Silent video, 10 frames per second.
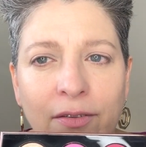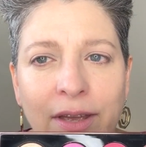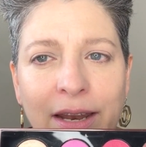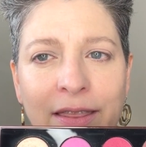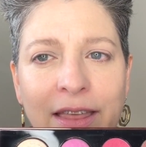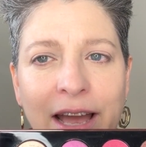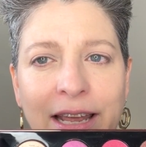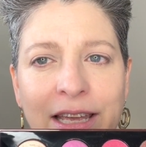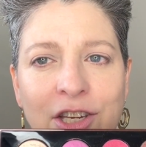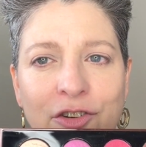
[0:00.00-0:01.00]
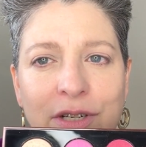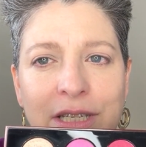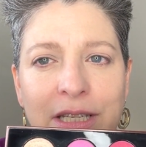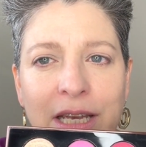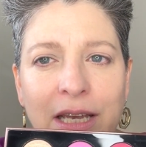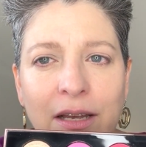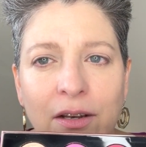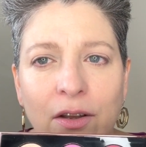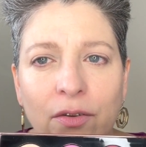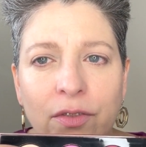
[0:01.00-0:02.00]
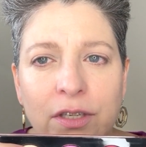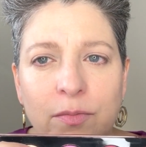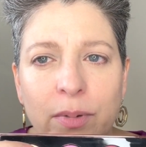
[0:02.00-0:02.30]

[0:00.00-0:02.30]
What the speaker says: of getting that interesting, no, this